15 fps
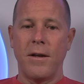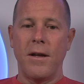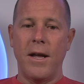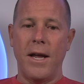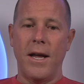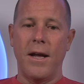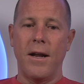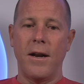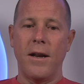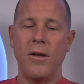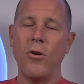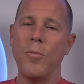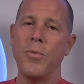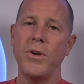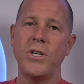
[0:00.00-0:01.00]
and
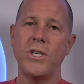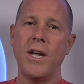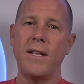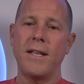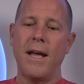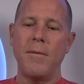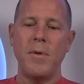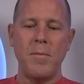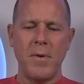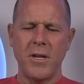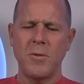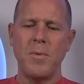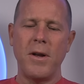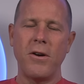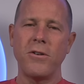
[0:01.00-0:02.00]
he'll appreciate that. It'd be
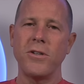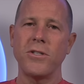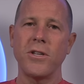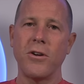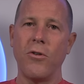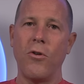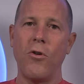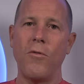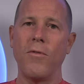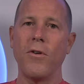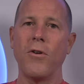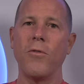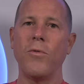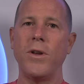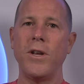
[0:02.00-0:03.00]
much better just to go
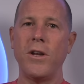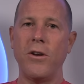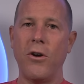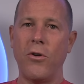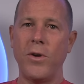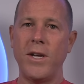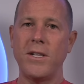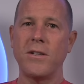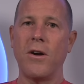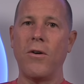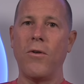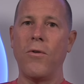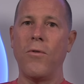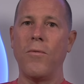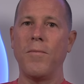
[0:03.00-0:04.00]
over when you know he's
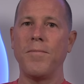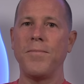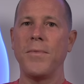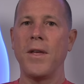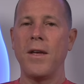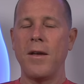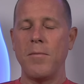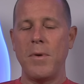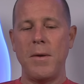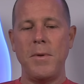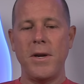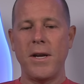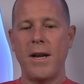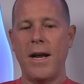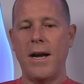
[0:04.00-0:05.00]
home. Maybe
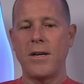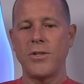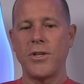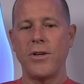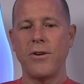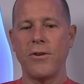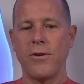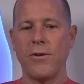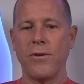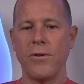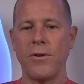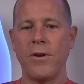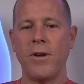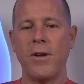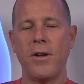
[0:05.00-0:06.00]
you can ask
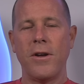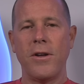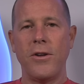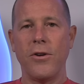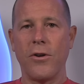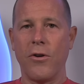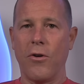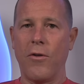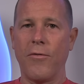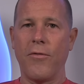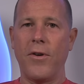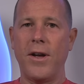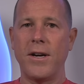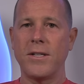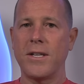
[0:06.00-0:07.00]
your your
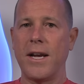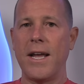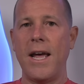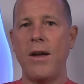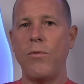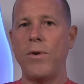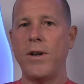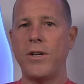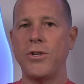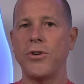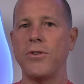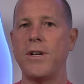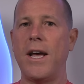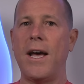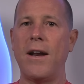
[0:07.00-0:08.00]
girlfriend is like, hey, when is your
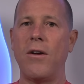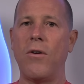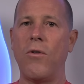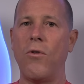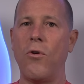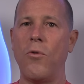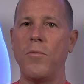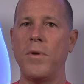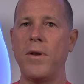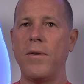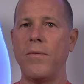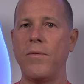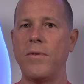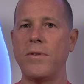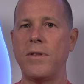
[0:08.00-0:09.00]
dad home
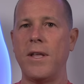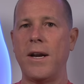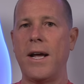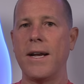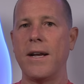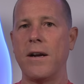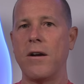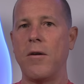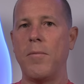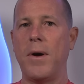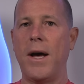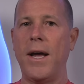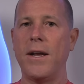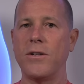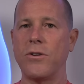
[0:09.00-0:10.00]
and that I can come
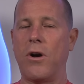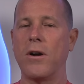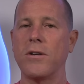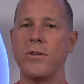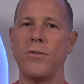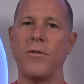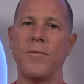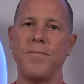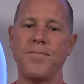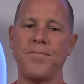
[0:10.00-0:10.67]
by and talk to him?